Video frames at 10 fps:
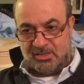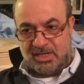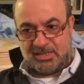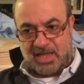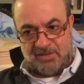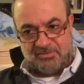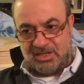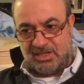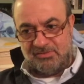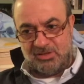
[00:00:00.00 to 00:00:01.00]
that
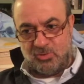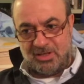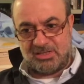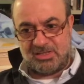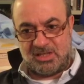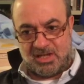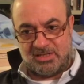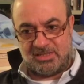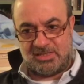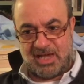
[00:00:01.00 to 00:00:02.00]
every individual
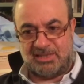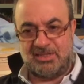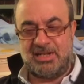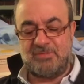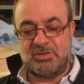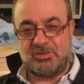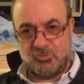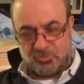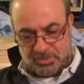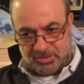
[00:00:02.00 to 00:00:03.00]
studies ad
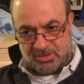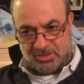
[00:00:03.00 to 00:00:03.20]
libitum.